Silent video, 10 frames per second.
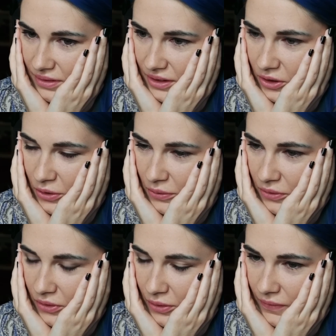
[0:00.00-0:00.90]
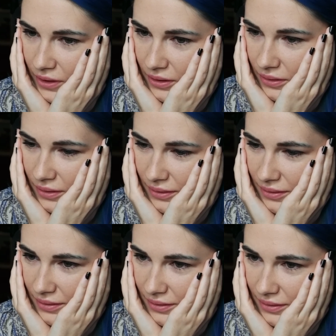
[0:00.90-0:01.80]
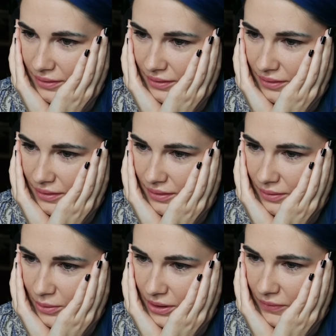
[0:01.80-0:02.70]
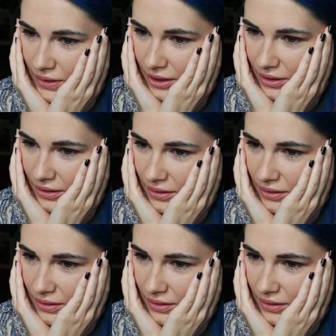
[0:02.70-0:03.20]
You don't deserve this. What the fuck?